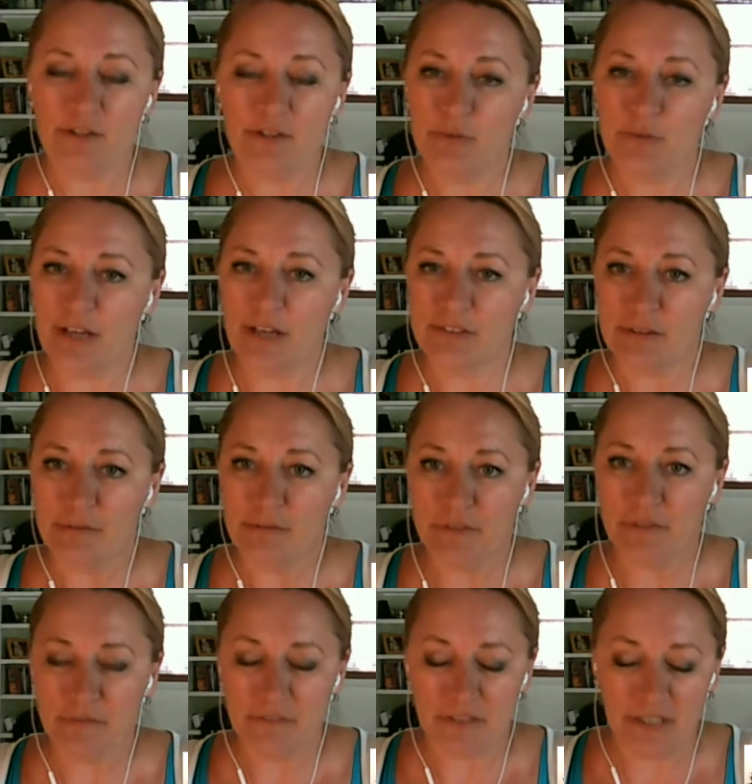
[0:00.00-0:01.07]

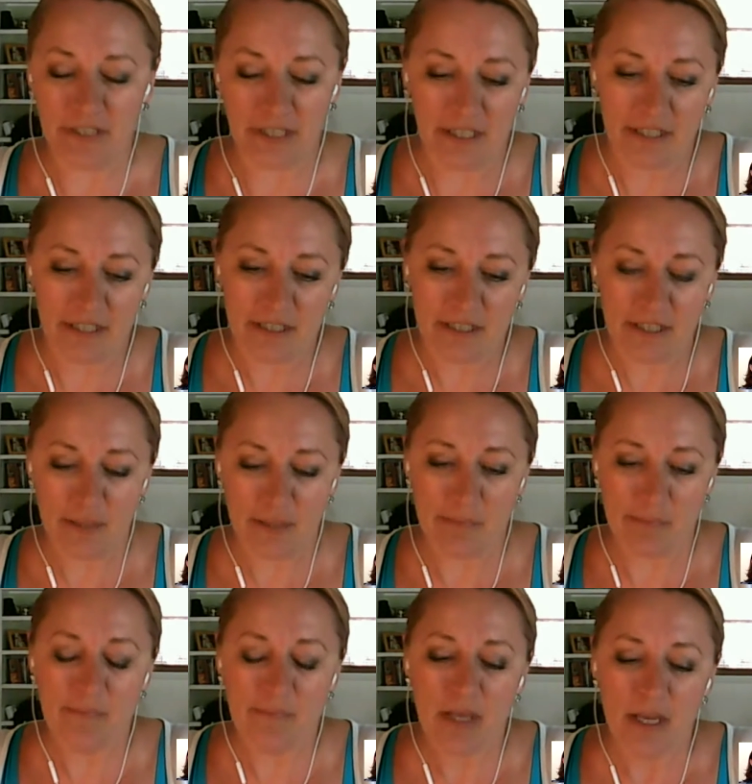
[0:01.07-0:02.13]
2015
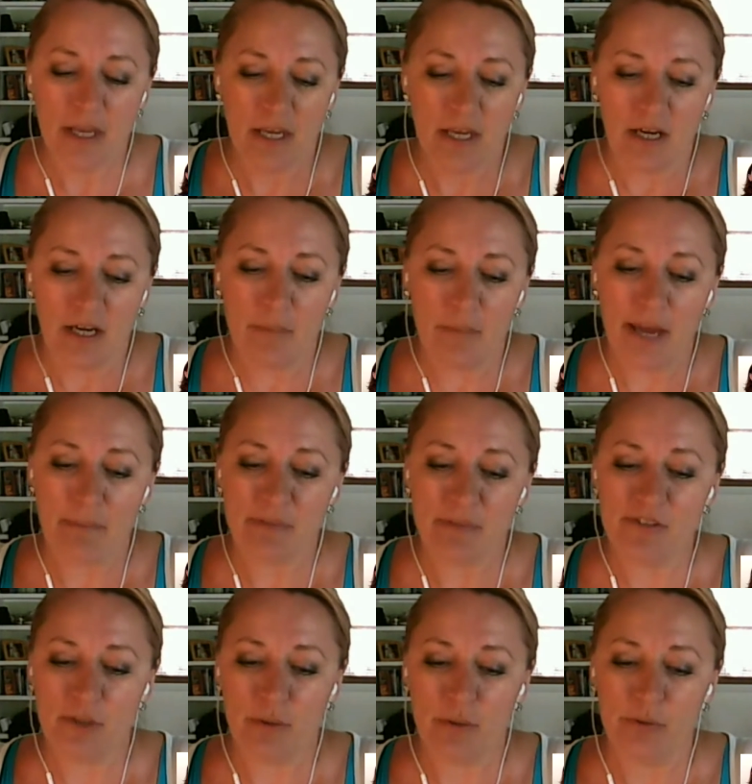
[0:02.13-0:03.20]

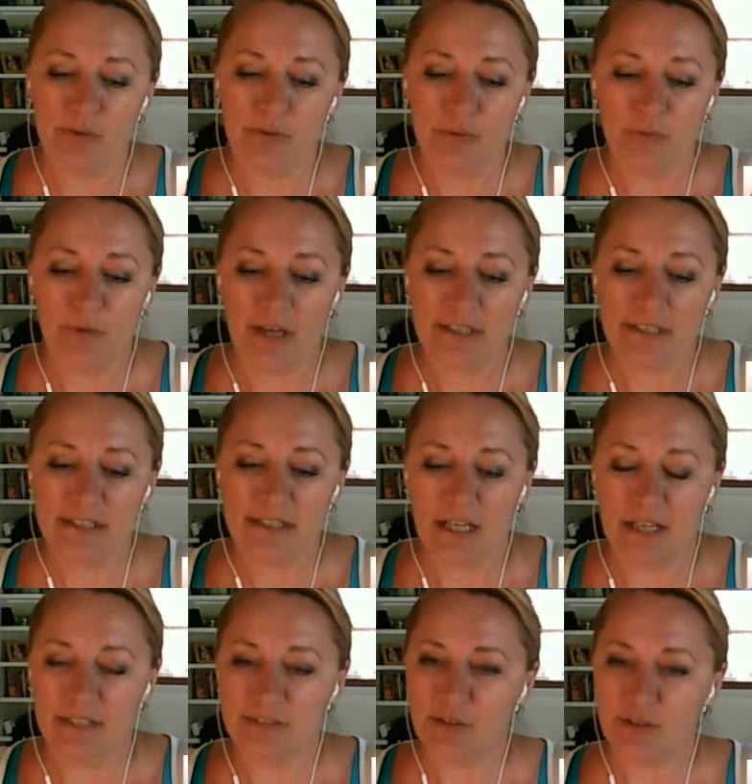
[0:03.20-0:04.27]
episode to
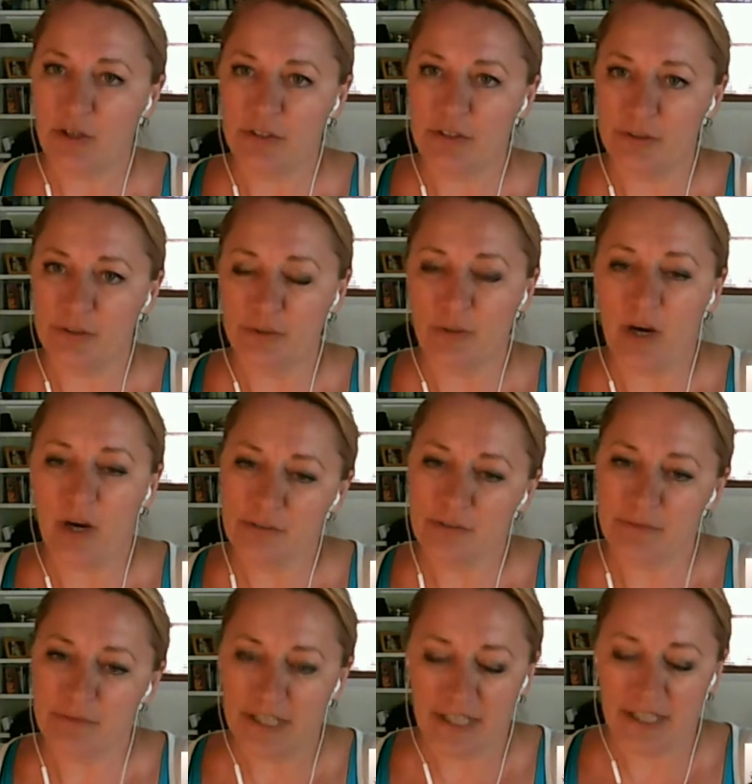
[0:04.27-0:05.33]
recognize our new
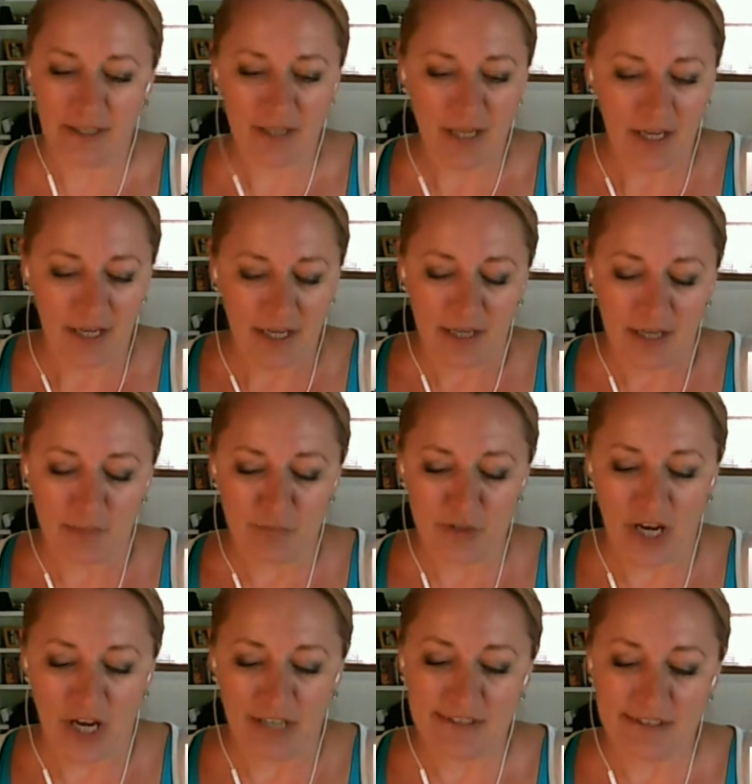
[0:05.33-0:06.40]
honoree,
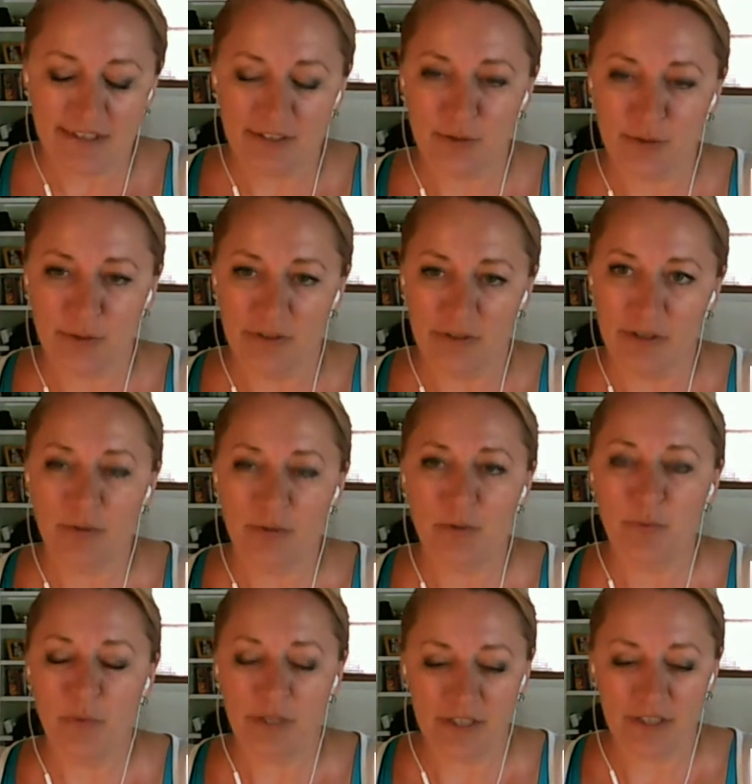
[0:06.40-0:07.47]
John Santoro, who
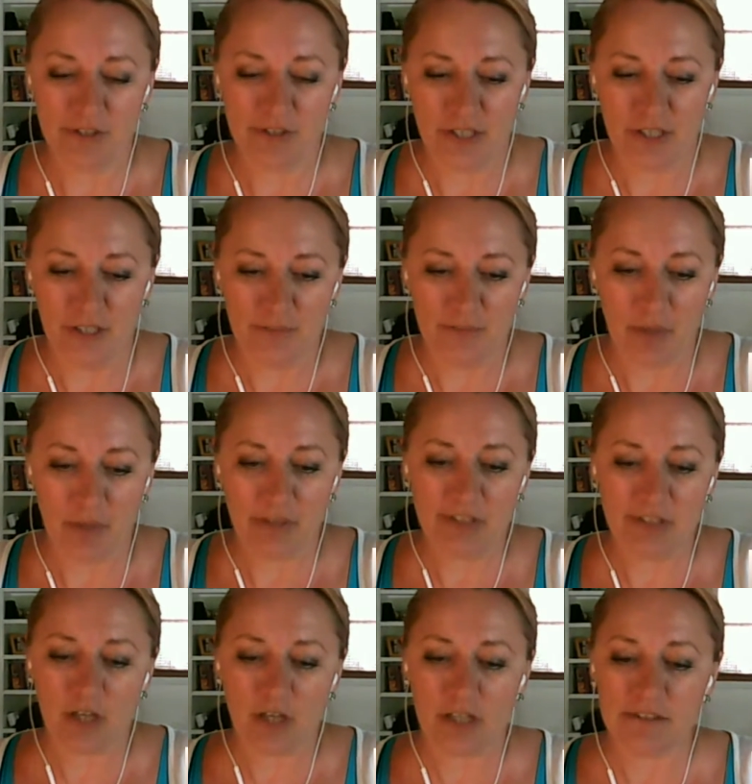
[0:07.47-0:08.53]
won this year. I'm
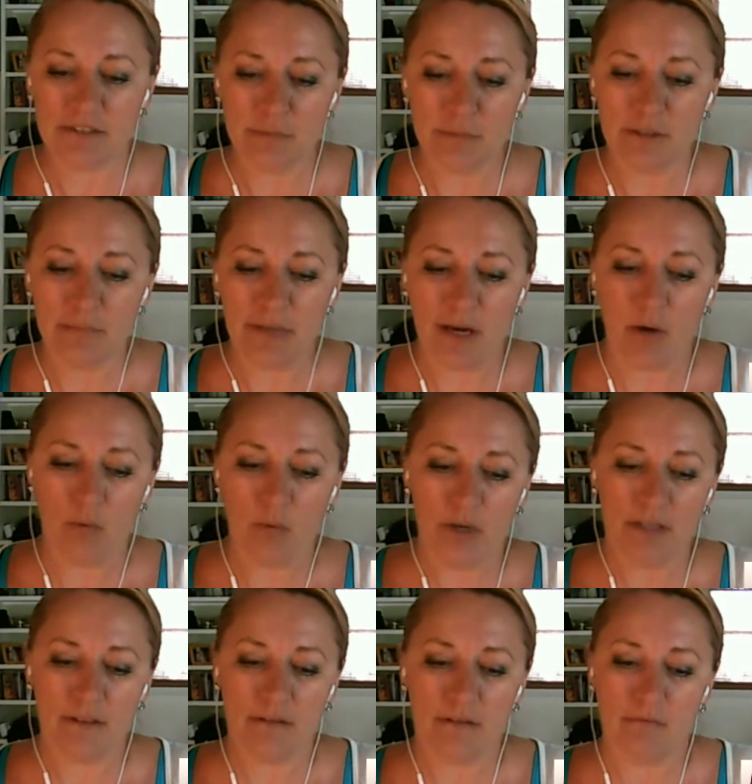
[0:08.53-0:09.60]
going to talk a little bit about
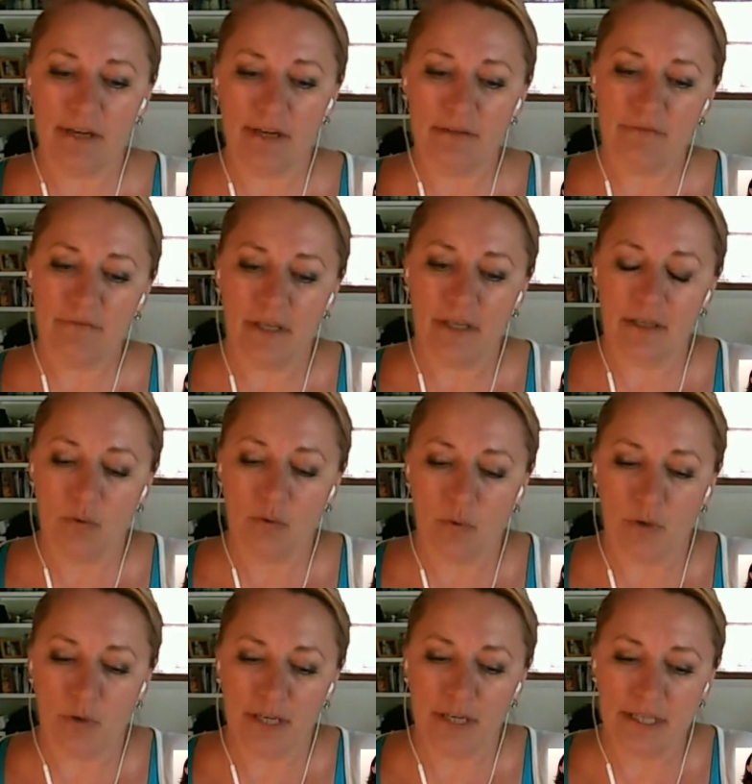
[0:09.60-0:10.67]
what the Right Fit
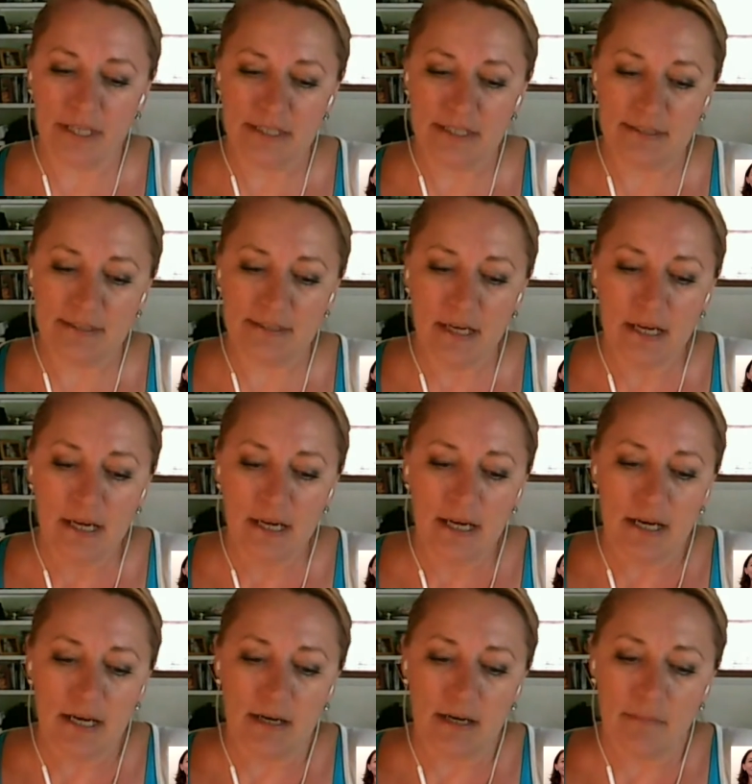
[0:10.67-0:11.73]
Award is.
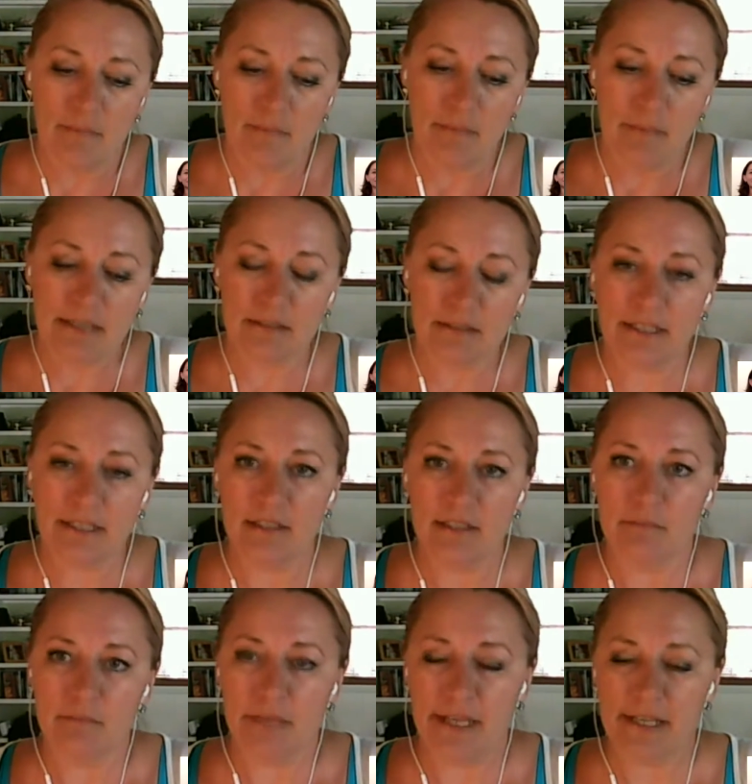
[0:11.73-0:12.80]

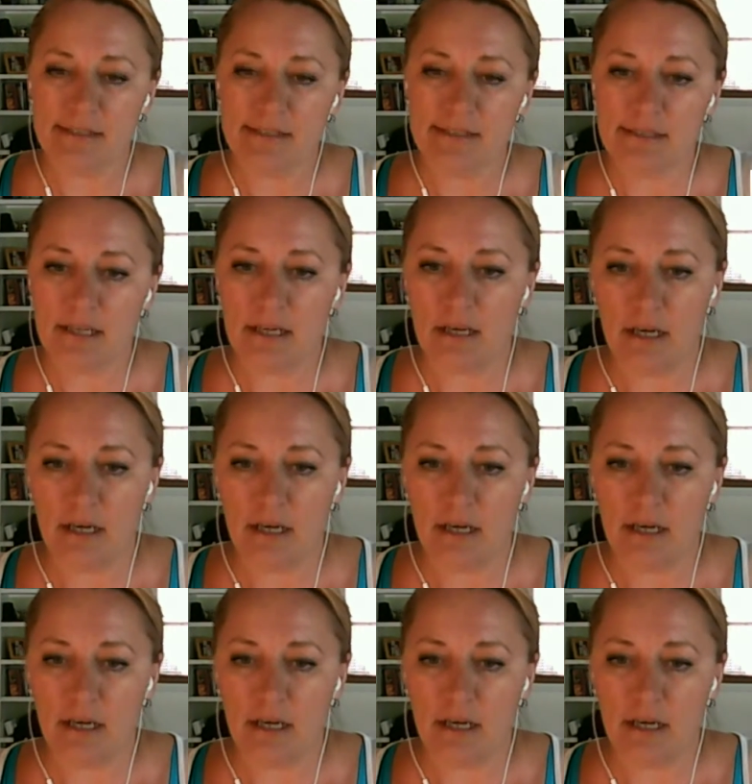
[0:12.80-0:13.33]
Medelita makes